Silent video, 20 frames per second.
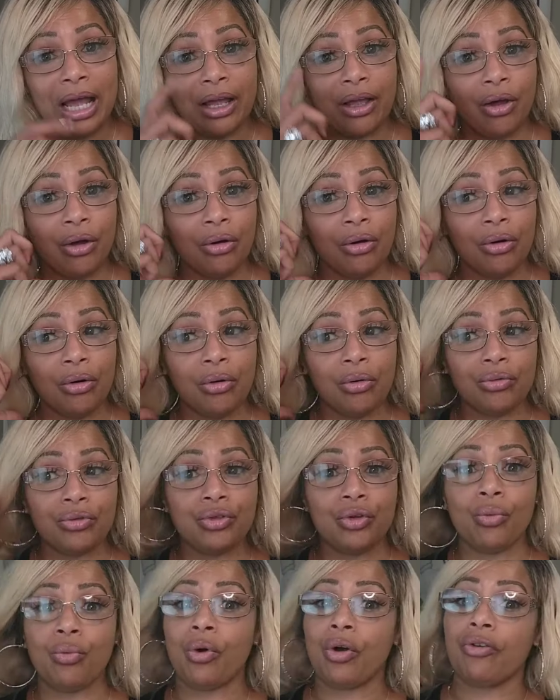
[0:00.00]
go
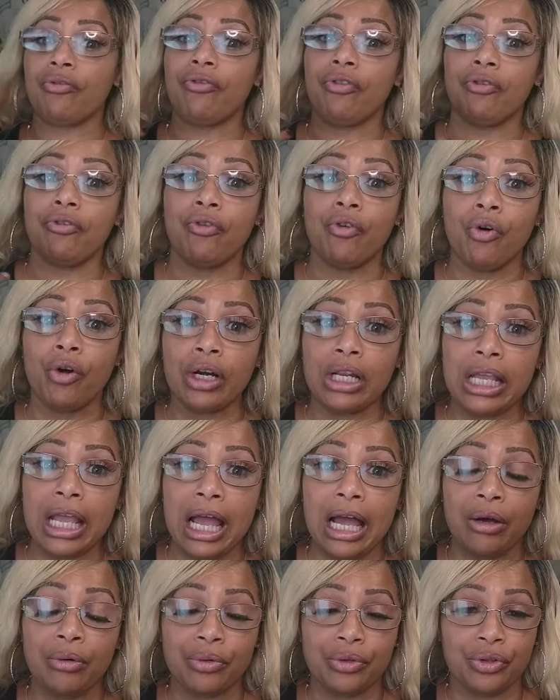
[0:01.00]
to work for 40
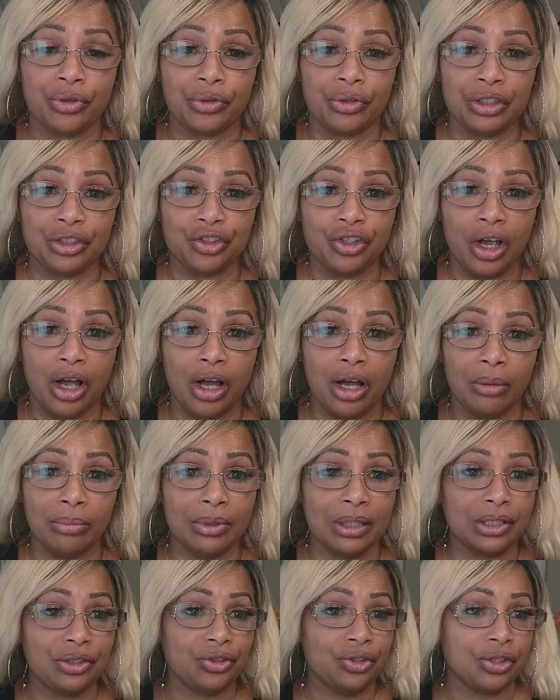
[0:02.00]
hours on a job
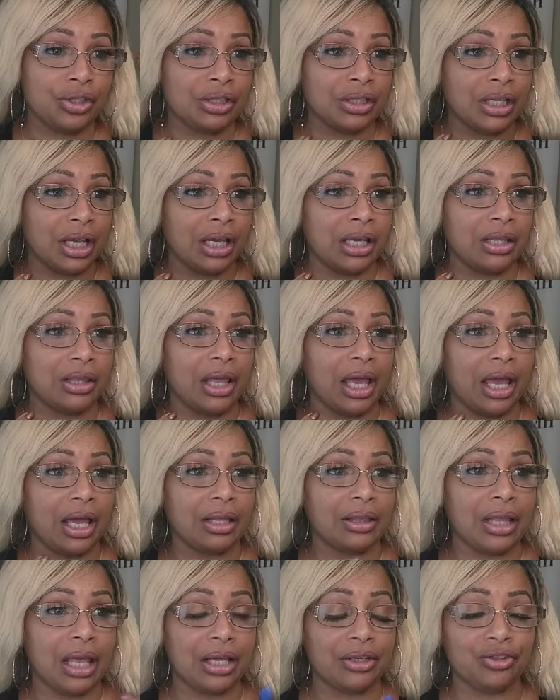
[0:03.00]
let's just say
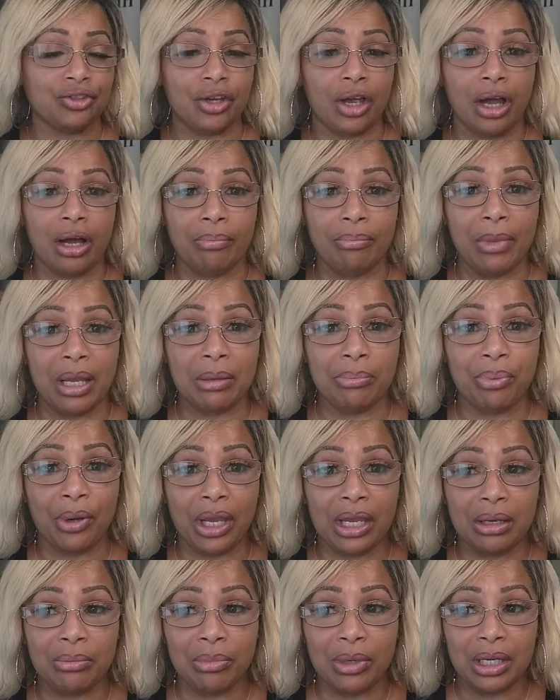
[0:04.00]
that that job may
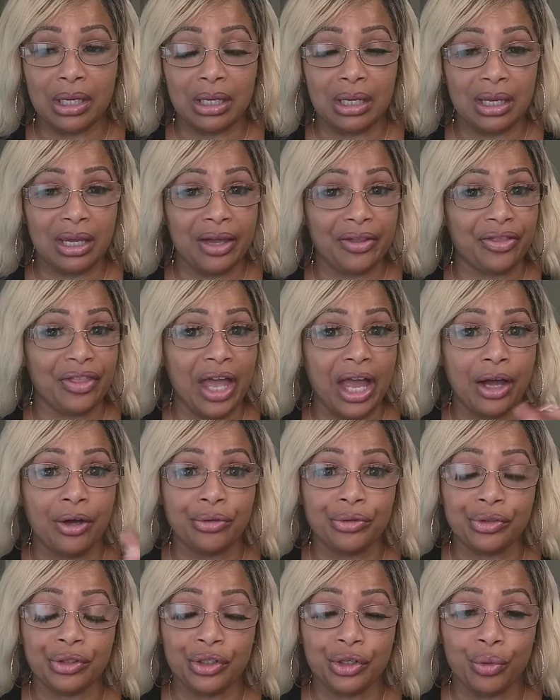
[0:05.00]
pay me a
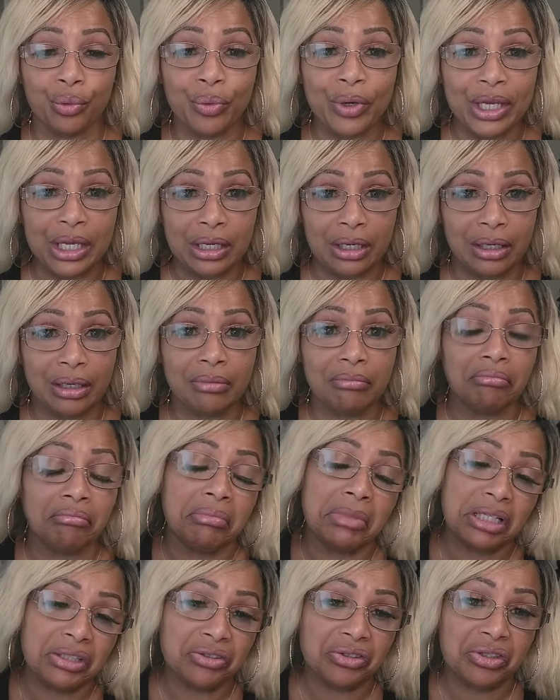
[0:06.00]
thousand a week
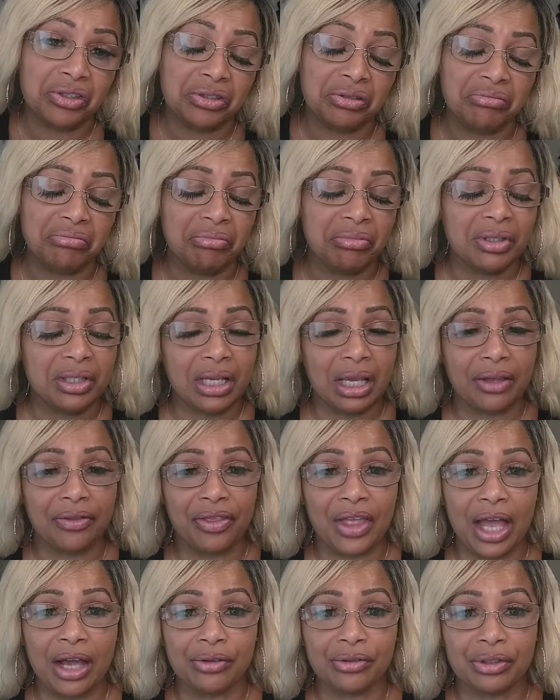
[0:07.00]
let's just say a
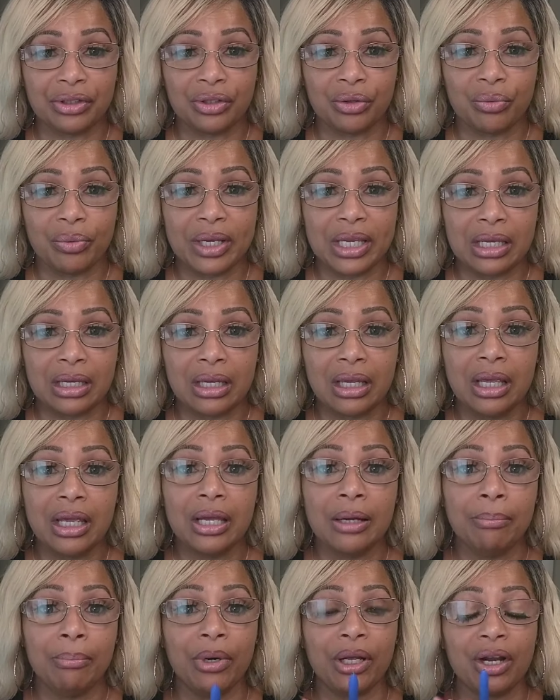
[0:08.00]
thousand a week
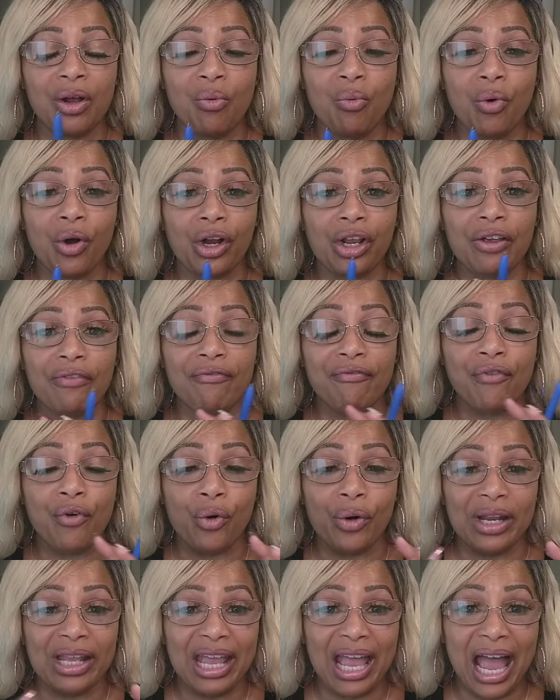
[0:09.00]
but I'm working
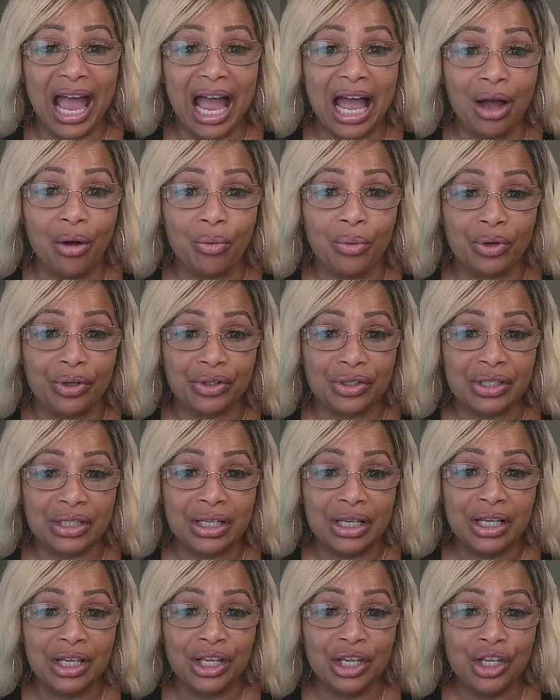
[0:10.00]
40 hours.
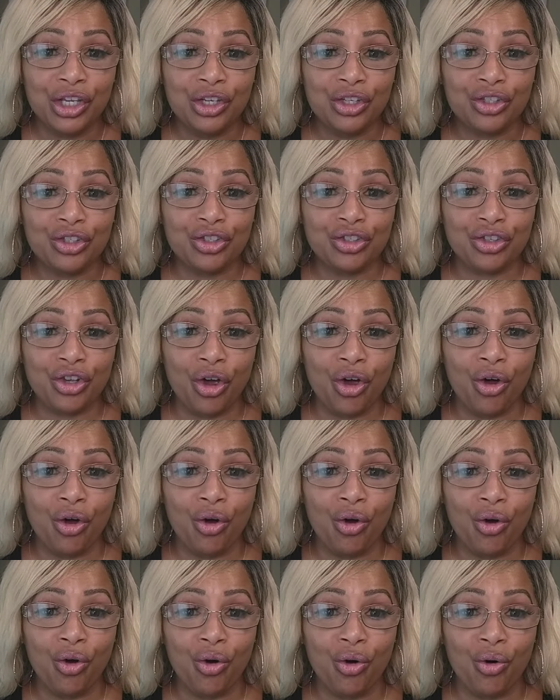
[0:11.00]

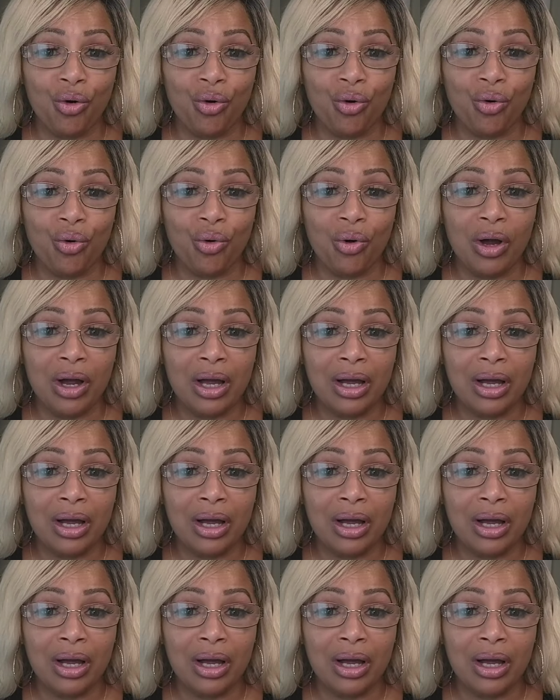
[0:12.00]
So